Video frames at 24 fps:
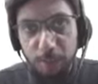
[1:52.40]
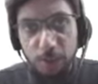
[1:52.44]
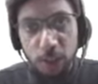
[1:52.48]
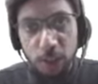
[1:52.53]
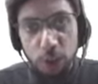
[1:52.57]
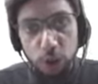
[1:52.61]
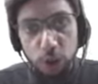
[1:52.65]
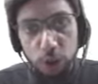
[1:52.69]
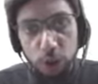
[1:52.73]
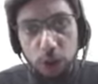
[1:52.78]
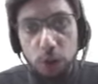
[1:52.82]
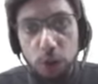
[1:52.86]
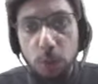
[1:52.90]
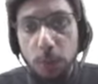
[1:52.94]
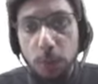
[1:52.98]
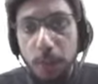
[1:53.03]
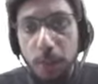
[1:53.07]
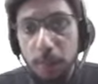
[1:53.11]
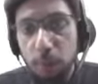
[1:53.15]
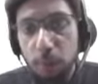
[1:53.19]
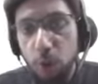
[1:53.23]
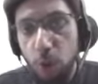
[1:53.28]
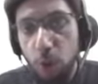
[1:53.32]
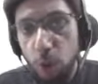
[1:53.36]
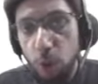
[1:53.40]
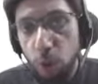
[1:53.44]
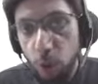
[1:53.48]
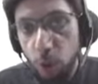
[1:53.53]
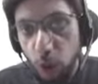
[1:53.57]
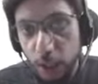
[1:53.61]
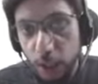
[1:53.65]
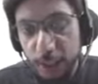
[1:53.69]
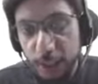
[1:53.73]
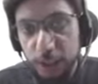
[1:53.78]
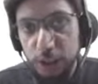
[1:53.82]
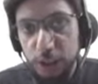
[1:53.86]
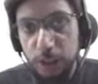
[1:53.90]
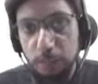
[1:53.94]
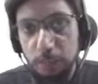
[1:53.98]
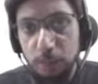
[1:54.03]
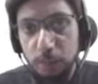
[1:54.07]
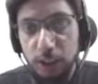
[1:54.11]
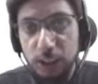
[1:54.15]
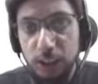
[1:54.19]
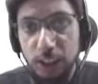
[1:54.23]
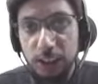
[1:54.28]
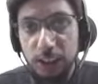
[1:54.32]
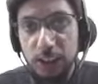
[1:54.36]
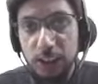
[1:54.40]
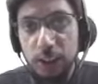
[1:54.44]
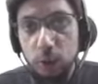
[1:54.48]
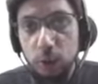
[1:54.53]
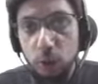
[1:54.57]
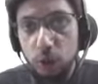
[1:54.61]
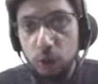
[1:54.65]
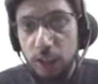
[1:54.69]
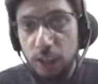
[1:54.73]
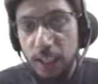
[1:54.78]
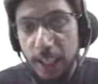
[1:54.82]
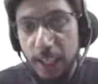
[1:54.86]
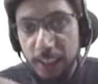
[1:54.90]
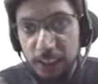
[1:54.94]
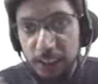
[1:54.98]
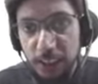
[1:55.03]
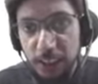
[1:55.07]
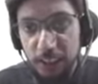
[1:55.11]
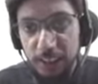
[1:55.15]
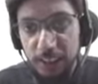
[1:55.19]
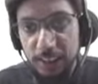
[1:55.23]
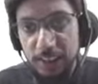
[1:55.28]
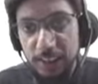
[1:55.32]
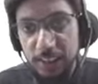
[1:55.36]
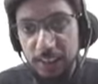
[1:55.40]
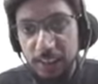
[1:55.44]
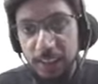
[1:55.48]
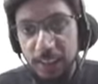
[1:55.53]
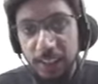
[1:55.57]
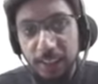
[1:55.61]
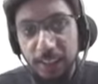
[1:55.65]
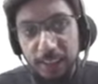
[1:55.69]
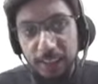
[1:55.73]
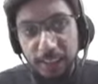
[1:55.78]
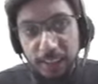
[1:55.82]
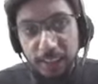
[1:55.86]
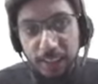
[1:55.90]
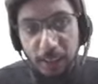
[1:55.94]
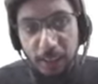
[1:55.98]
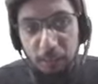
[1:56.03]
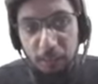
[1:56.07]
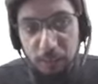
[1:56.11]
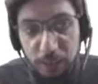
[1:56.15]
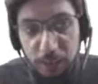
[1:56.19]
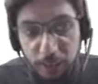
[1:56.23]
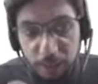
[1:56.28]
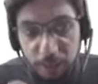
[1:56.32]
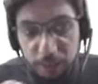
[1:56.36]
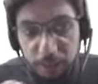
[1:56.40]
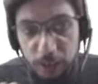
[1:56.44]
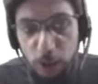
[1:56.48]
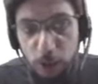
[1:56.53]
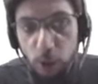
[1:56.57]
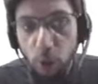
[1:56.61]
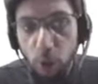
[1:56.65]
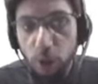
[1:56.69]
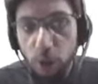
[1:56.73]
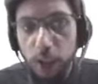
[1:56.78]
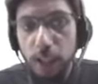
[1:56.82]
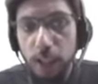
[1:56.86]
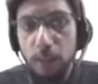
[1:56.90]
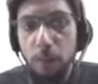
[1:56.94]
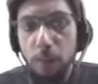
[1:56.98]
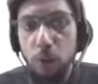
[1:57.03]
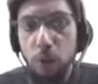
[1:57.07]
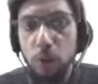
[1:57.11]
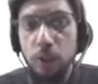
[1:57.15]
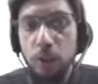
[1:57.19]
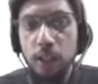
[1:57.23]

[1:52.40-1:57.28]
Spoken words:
So the Supreme Court Collegium, the judges who select judges, they themselves are talking about